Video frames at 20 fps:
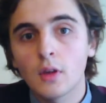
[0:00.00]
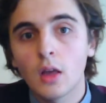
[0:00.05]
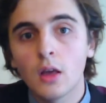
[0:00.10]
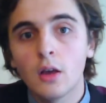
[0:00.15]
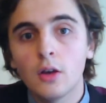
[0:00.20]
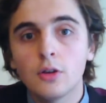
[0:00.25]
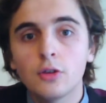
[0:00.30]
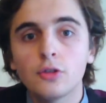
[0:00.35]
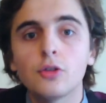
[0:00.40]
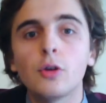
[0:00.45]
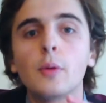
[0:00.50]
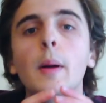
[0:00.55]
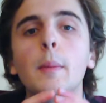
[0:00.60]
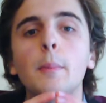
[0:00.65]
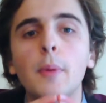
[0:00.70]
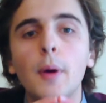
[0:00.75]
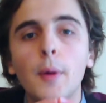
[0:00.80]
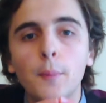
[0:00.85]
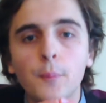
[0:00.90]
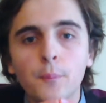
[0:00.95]
So remember,
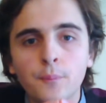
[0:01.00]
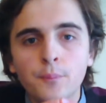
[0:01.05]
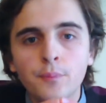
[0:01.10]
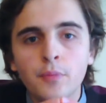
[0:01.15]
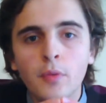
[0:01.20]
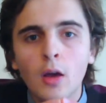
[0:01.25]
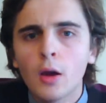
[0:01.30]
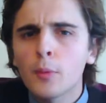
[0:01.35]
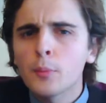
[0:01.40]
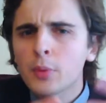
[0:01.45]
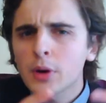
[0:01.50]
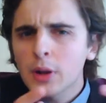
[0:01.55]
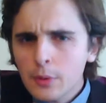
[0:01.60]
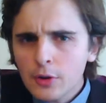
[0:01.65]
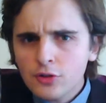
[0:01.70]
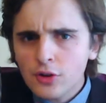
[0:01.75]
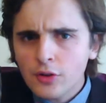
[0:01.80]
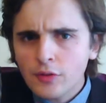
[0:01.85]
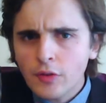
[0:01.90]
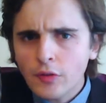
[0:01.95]
pretty much
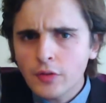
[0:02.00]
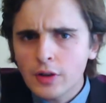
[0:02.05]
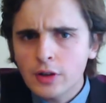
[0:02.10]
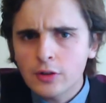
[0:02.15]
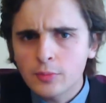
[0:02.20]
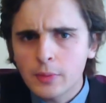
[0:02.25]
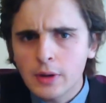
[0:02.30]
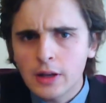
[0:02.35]
everything is made